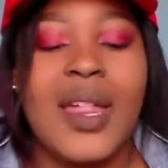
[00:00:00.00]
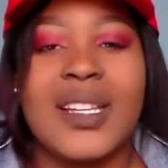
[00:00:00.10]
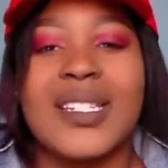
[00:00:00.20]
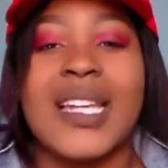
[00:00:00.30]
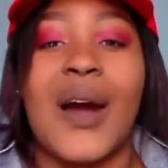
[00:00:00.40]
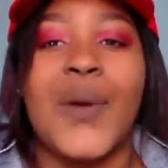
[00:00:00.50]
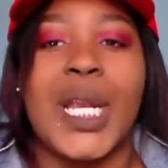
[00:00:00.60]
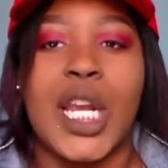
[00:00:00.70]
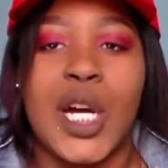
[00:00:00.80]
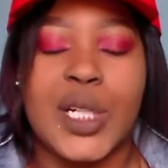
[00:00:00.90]
this is how
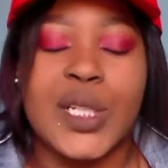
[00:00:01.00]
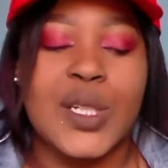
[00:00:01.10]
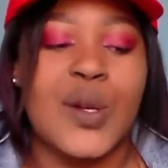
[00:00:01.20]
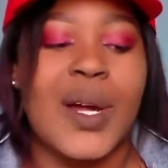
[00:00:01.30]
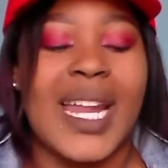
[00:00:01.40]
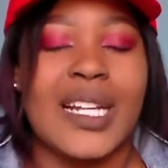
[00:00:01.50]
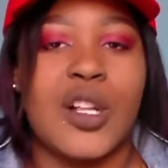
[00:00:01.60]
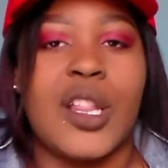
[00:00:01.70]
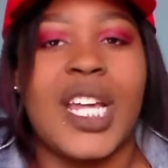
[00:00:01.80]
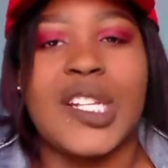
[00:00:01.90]
it looks. So it has
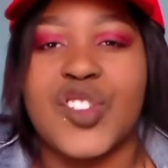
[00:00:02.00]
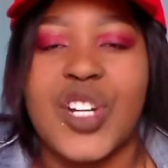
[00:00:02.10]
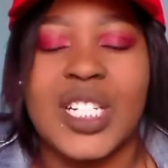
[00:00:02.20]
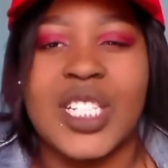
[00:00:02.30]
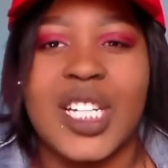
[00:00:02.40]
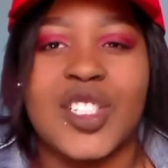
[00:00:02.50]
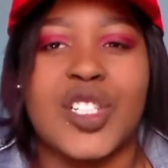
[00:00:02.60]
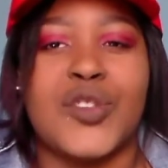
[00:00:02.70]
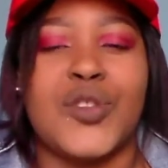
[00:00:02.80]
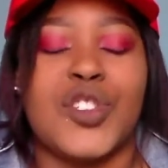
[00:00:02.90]
all the instruction, and
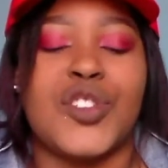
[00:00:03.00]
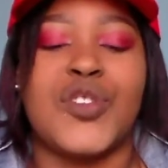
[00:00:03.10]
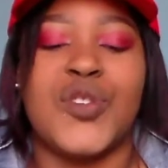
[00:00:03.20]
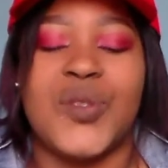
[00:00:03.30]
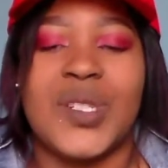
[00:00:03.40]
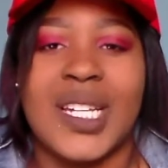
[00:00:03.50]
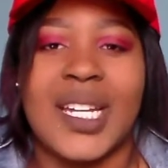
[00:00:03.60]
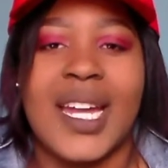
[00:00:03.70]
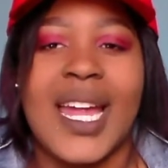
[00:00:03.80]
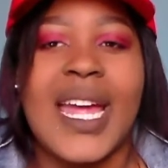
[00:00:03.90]
you just use
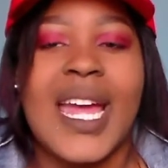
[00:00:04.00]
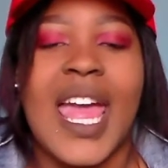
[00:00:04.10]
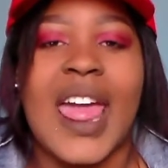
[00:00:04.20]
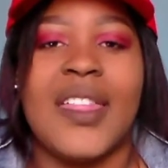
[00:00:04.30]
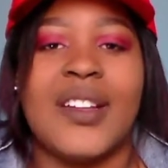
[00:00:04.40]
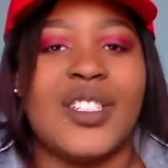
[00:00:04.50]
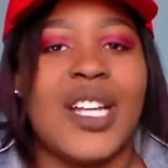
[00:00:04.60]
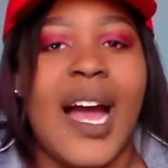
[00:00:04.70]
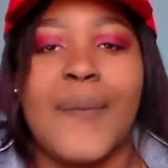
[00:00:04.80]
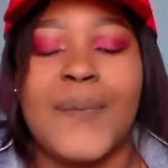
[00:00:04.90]
it, and then
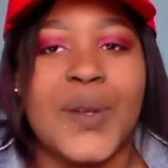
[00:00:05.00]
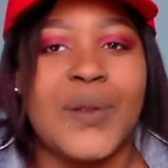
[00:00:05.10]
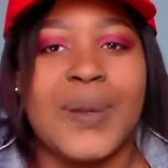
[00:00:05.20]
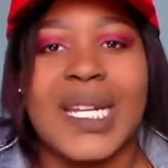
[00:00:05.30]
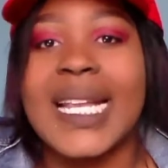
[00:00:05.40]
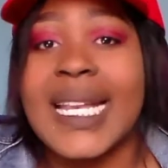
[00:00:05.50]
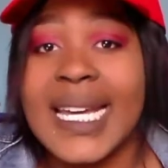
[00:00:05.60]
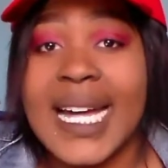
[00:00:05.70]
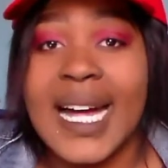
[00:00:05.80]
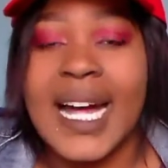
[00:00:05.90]
sharp, you'll be
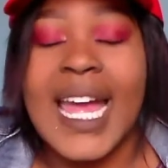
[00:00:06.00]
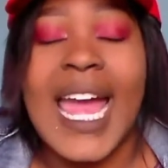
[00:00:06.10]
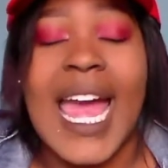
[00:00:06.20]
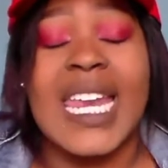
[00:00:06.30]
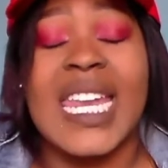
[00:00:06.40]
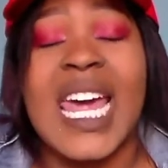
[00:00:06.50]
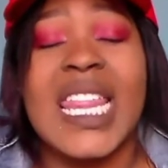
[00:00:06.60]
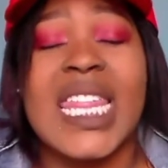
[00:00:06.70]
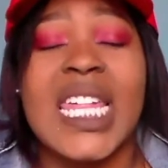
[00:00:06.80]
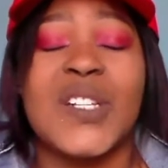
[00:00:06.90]
clear. And
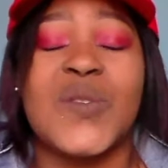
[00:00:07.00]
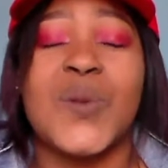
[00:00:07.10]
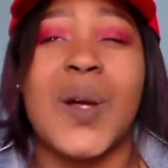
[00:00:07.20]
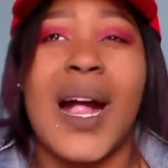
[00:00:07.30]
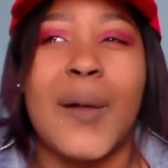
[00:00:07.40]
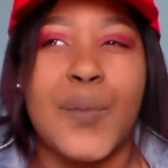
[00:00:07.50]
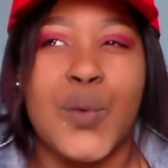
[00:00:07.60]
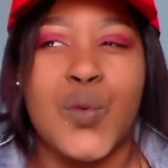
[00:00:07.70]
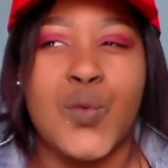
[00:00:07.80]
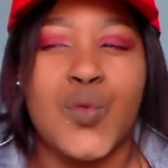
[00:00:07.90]
another thing to help
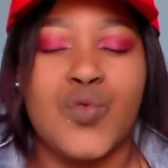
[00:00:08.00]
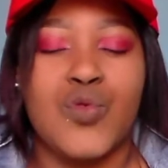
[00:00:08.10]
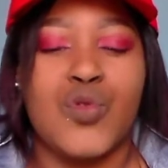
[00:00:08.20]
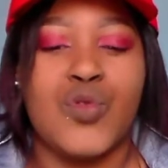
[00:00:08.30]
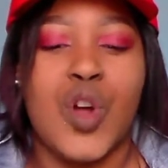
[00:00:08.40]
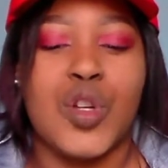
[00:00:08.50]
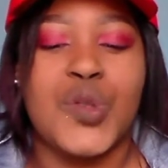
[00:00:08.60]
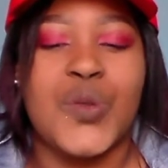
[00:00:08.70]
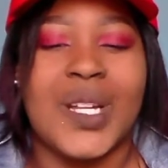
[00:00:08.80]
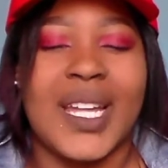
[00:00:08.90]
you
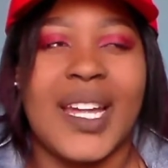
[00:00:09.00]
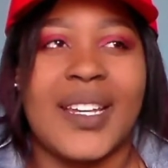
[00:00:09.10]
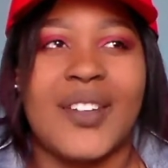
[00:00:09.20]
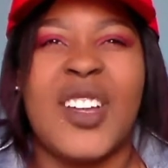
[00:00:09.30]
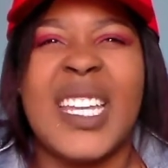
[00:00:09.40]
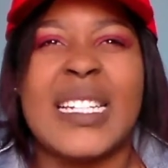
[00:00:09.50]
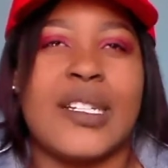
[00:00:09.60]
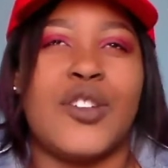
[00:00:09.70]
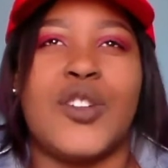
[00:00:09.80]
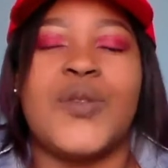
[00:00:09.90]
not
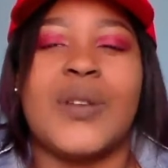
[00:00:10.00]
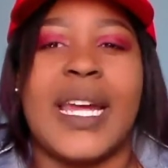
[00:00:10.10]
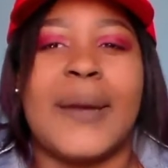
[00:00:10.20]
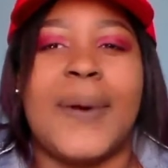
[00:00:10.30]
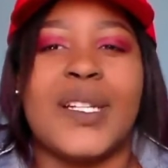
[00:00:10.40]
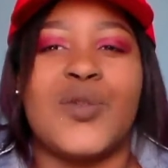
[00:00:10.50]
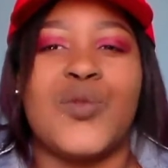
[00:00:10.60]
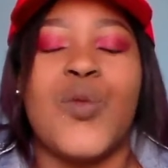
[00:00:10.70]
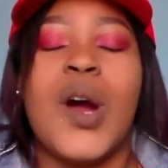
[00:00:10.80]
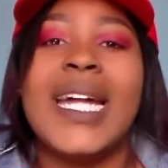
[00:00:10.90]
necessarily not to get, but
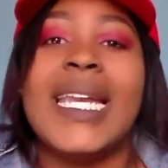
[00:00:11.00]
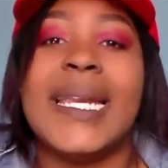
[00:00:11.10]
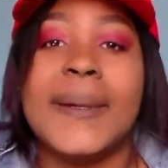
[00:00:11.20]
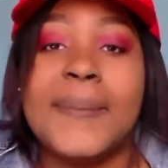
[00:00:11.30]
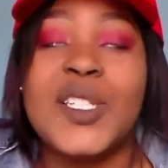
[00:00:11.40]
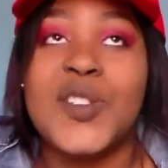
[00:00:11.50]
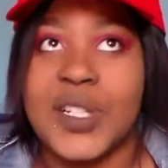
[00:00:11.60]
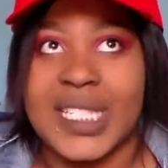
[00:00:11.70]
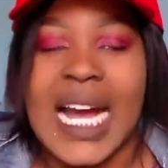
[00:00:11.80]
to limit your